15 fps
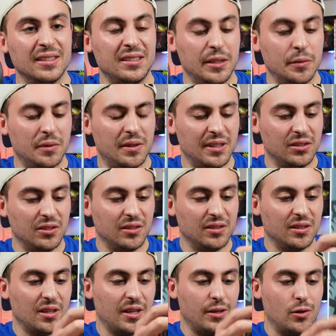Let's see what
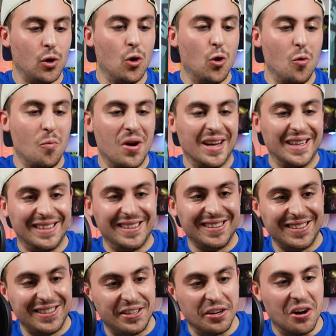this looks like. Oh my
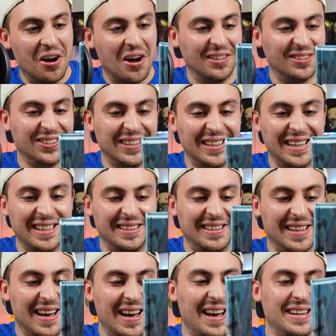God, look
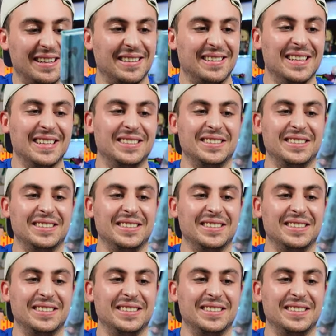at that.